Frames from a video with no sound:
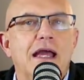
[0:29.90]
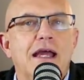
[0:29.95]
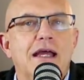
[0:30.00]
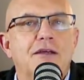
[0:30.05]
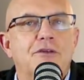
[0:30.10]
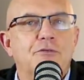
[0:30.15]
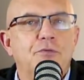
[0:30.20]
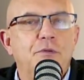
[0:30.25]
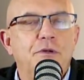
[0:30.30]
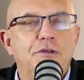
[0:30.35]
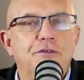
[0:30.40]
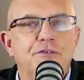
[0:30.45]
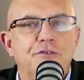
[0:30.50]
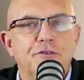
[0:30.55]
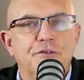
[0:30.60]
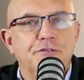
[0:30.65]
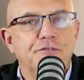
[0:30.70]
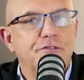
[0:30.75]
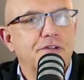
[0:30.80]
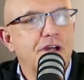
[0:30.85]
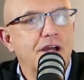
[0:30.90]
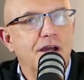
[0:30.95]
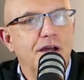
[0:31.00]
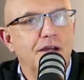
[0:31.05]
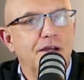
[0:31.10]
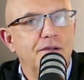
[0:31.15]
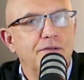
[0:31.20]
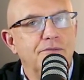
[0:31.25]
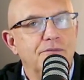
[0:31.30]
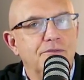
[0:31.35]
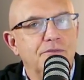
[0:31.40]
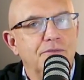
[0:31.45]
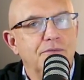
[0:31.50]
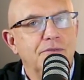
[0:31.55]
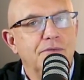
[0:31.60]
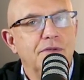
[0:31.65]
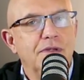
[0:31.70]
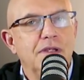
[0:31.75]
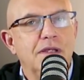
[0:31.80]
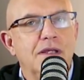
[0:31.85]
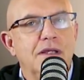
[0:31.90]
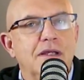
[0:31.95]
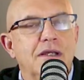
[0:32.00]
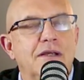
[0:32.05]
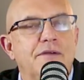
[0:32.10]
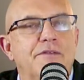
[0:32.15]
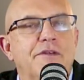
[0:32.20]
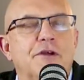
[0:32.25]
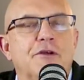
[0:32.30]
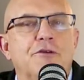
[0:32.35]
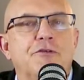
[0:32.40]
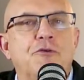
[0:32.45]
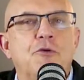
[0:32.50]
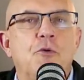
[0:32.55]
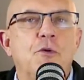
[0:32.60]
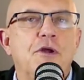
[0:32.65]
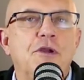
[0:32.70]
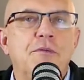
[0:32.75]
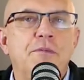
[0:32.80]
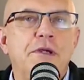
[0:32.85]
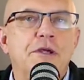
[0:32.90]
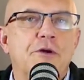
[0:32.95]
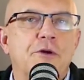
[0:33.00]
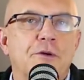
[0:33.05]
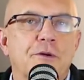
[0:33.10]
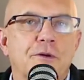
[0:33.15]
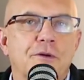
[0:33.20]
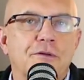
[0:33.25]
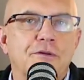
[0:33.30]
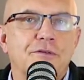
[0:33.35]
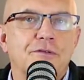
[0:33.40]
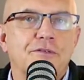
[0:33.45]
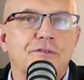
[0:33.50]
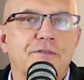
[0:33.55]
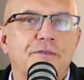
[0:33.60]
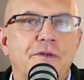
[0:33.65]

as we serve God. There's going to be hurts,